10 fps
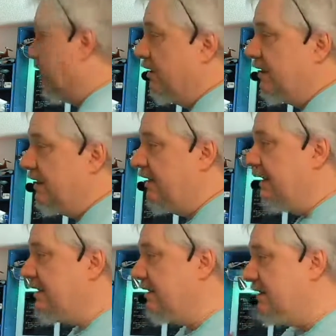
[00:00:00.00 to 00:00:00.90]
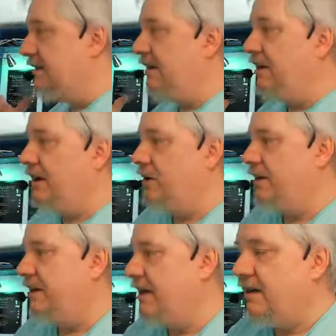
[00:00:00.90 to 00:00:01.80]
else. He likes to sit now
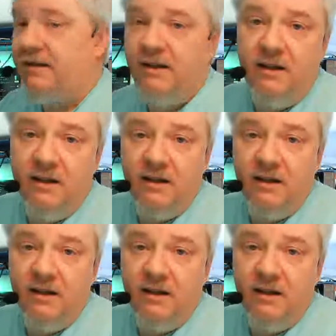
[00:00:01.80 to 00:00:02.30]
on the desk,